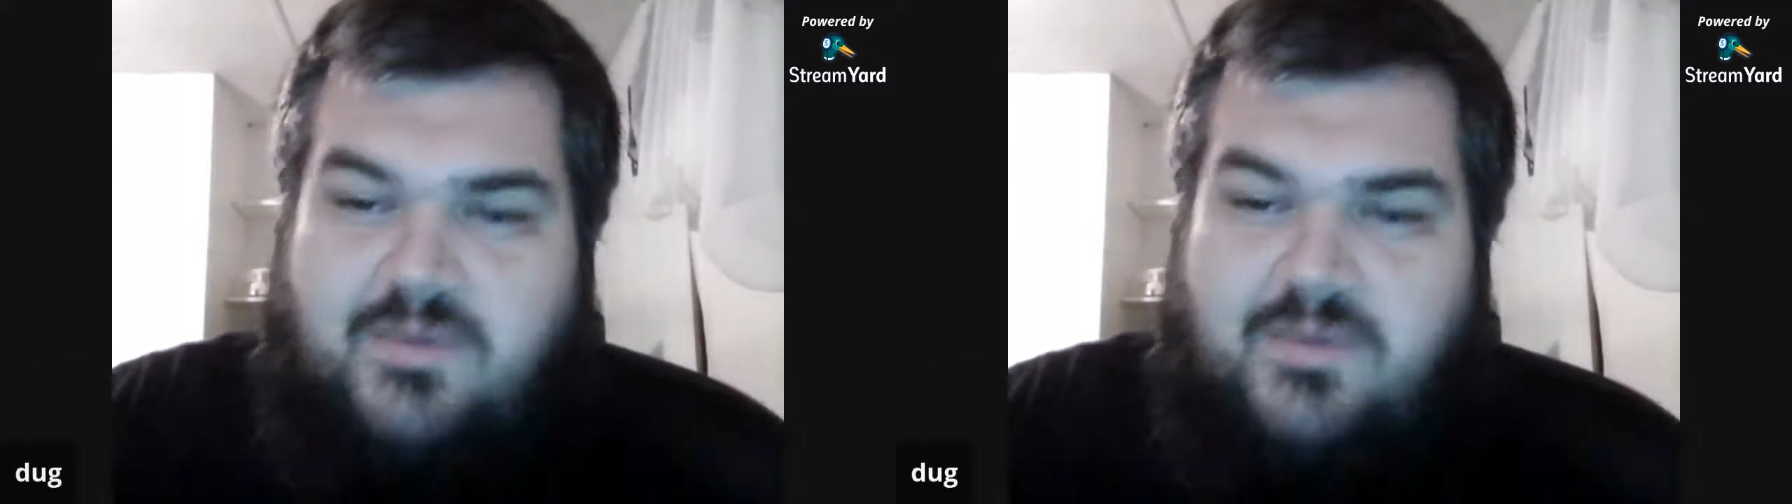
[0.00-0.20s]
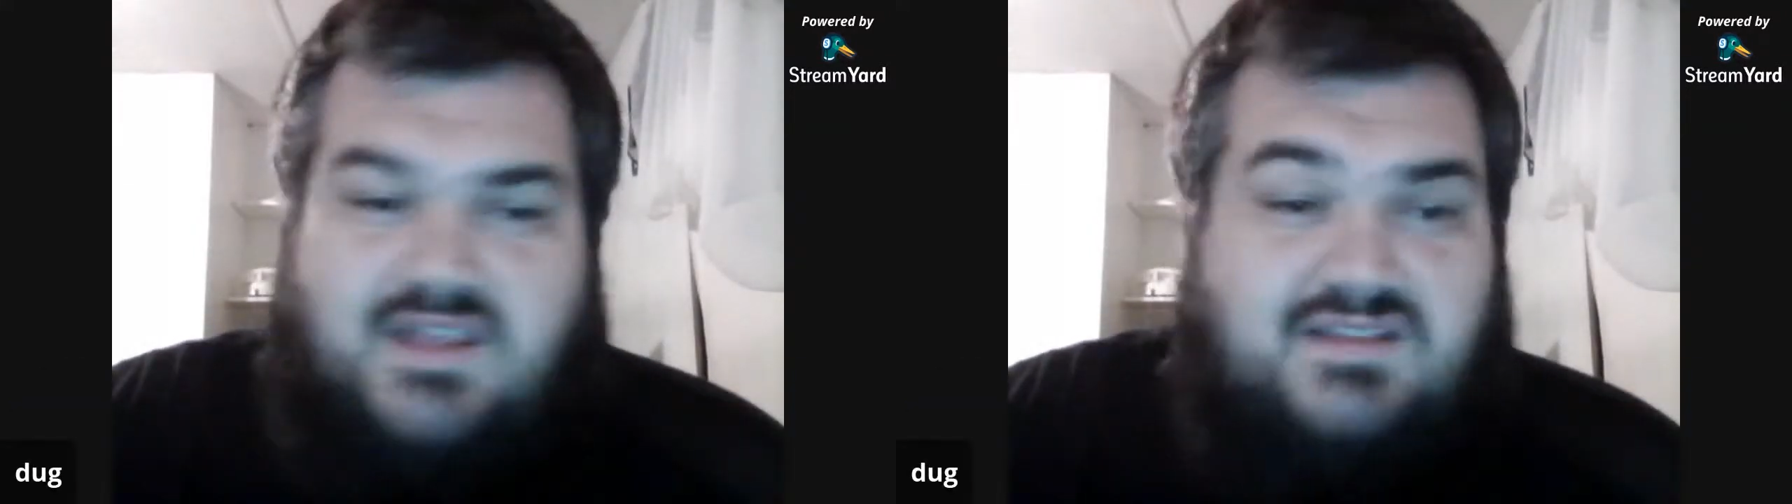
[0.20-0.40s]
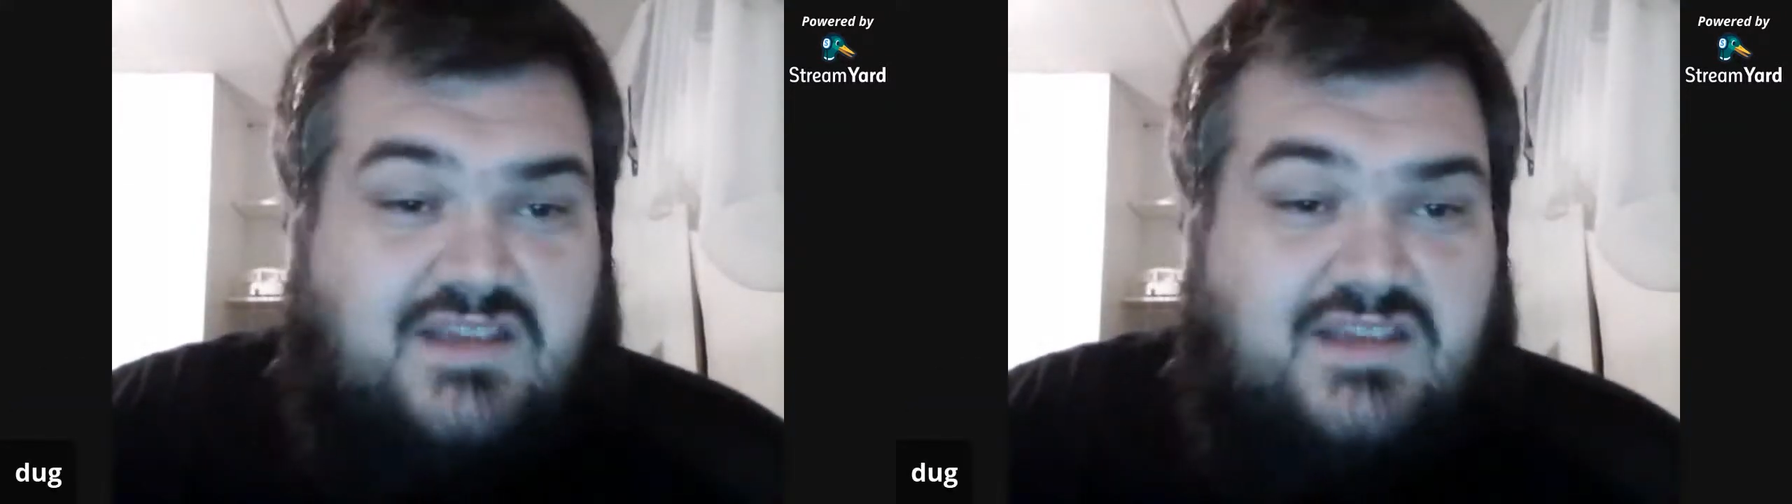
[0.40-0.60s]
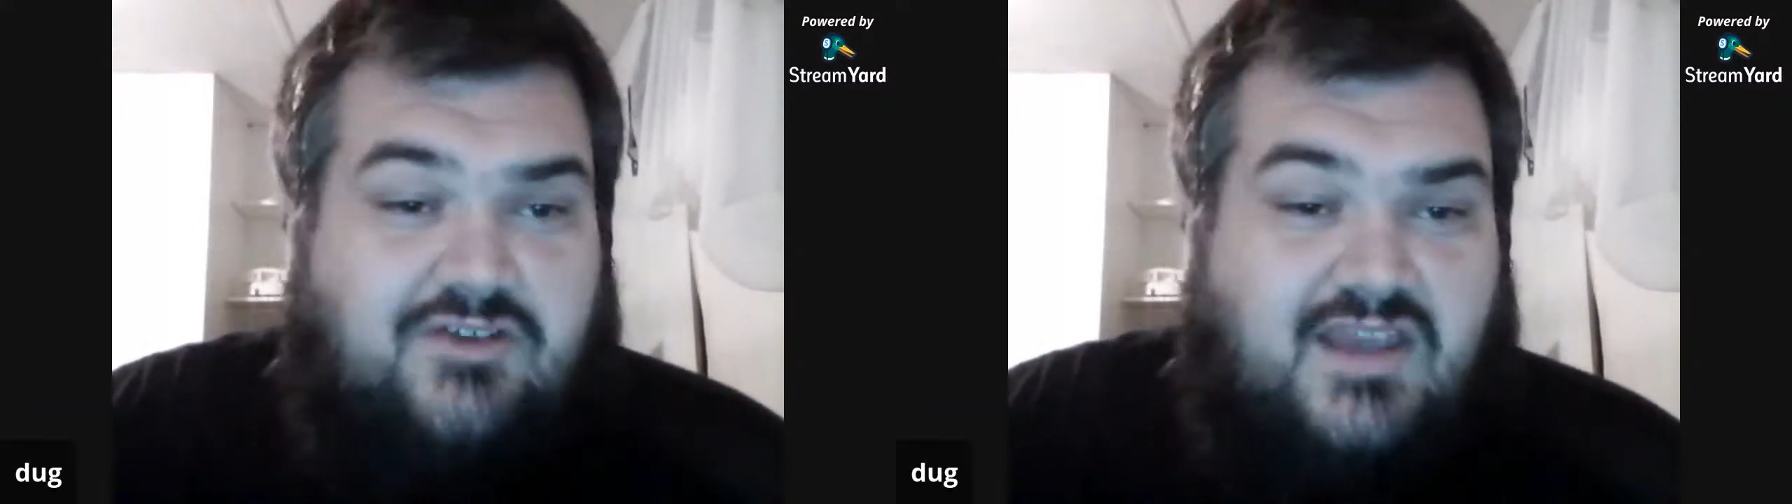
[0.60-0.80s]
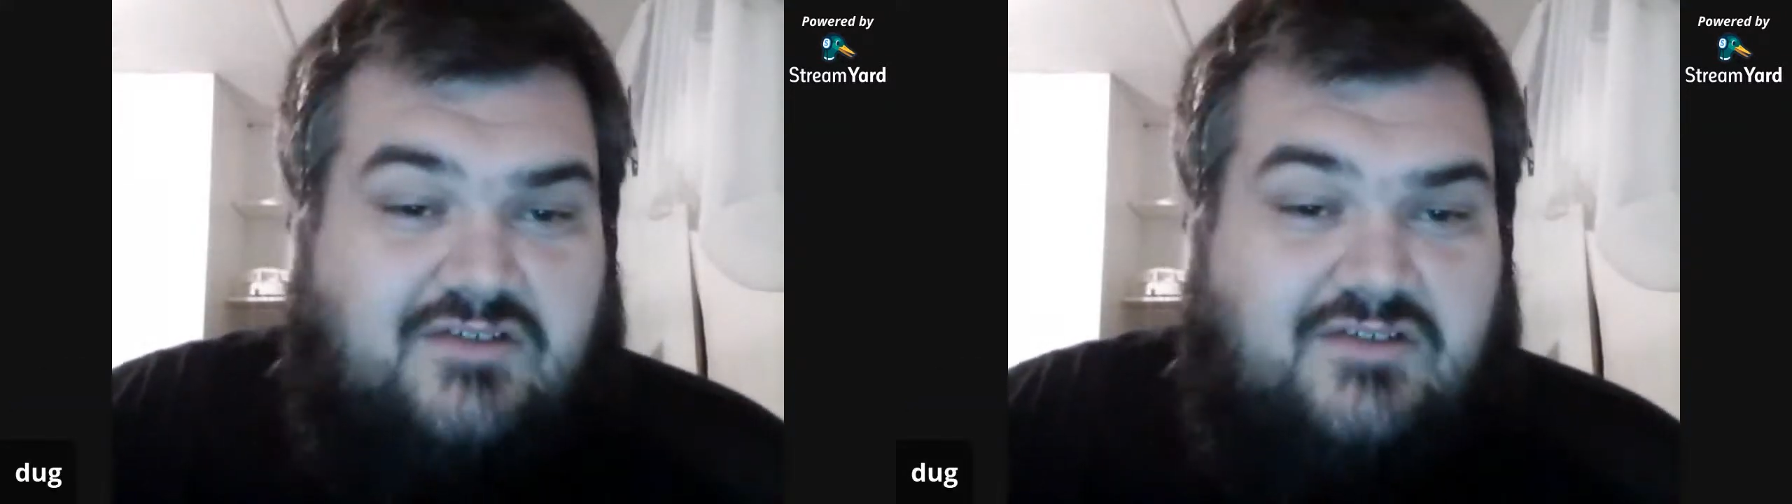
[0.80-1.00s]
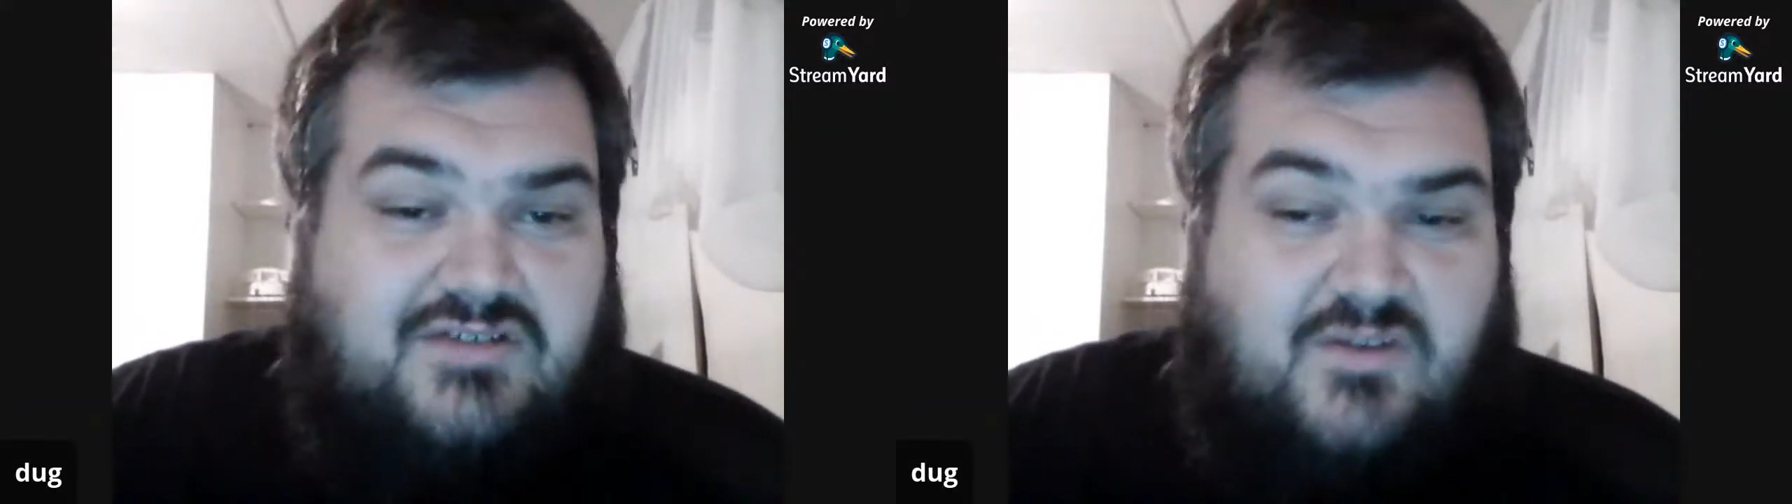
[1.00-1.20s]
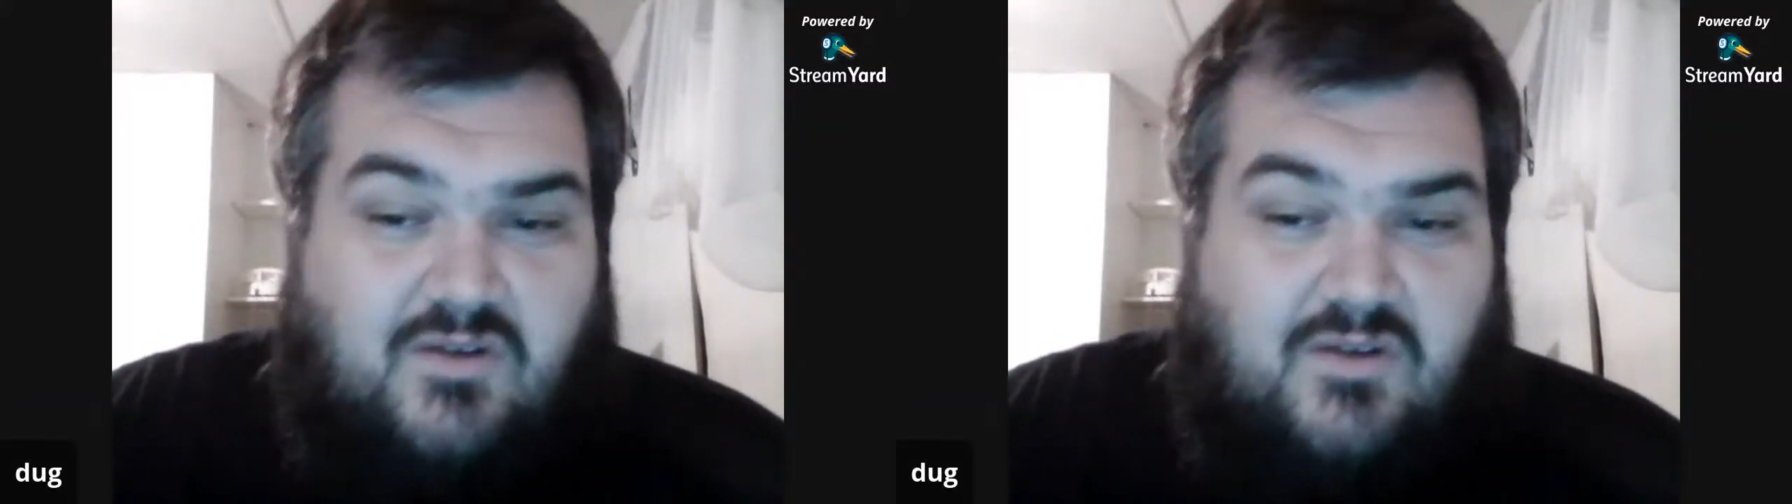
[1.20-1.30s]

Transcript: get to see creators who are